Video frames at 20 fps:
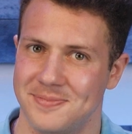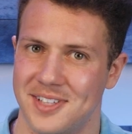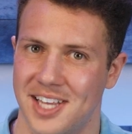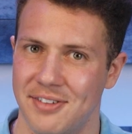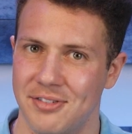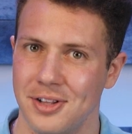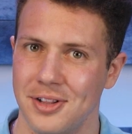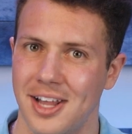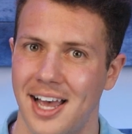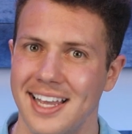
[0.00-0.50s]

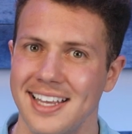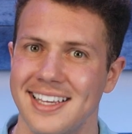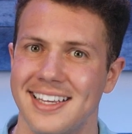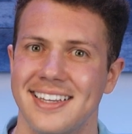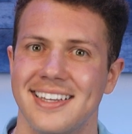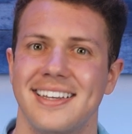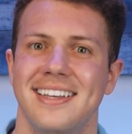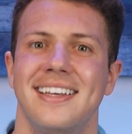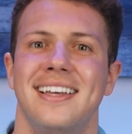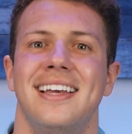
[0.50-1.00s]
give it a
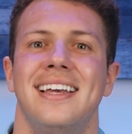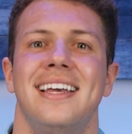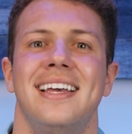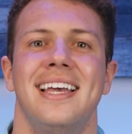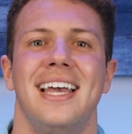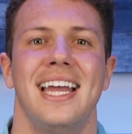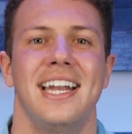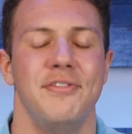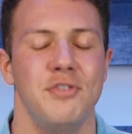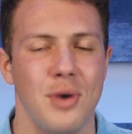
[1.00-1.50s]
like,
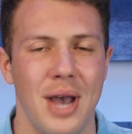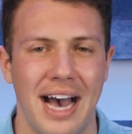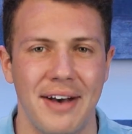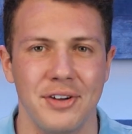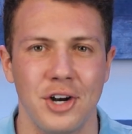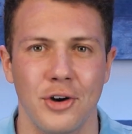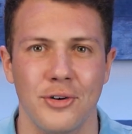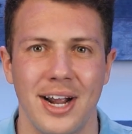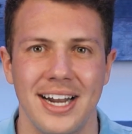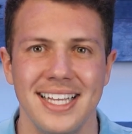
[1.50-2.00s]
and if you
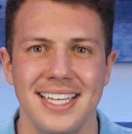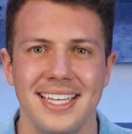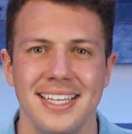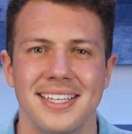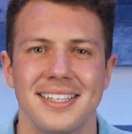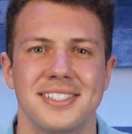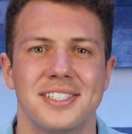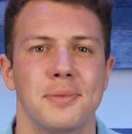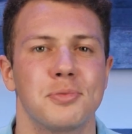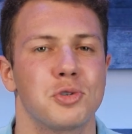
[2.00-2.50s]
haven't already,
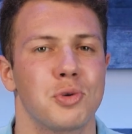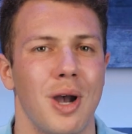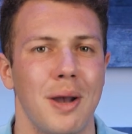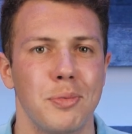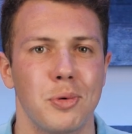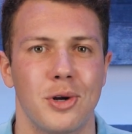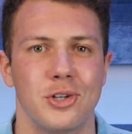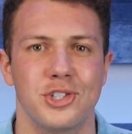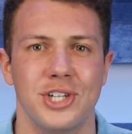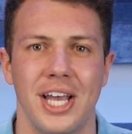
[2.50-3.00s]
subscribe
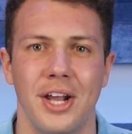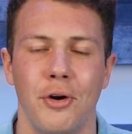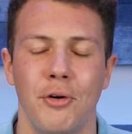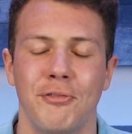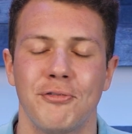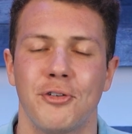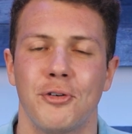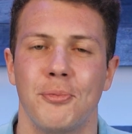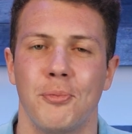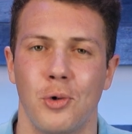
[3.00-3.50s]
to our channel
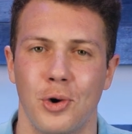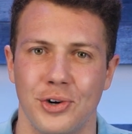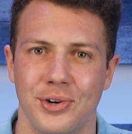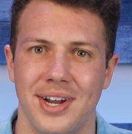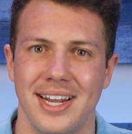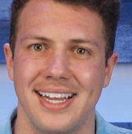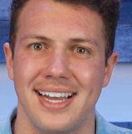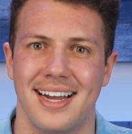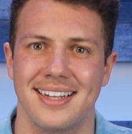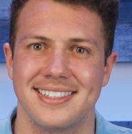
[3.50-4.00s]
for more
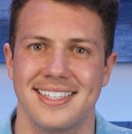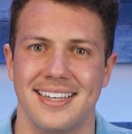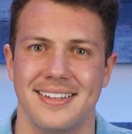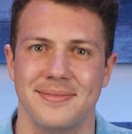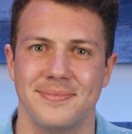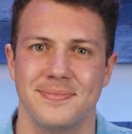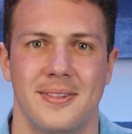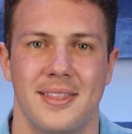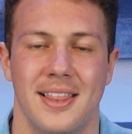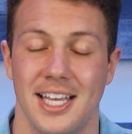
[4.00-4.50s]
great
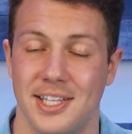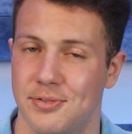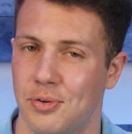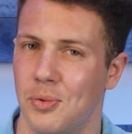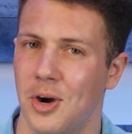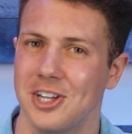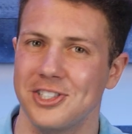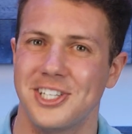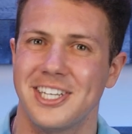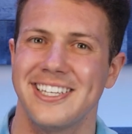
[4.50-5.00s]
content. Thanks for
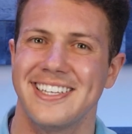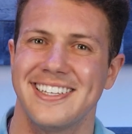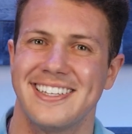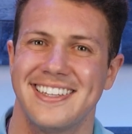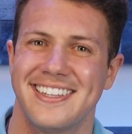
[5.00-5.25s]
watching.